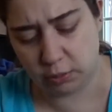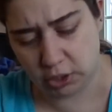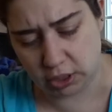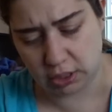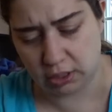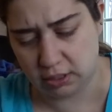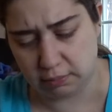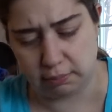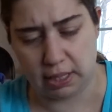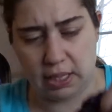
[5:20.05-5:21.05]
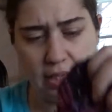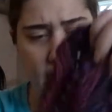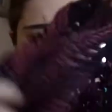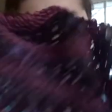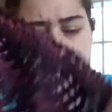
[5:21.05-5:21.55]
which is
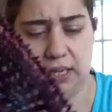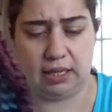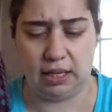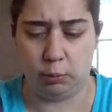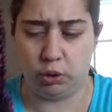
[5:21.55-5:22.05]
my design I am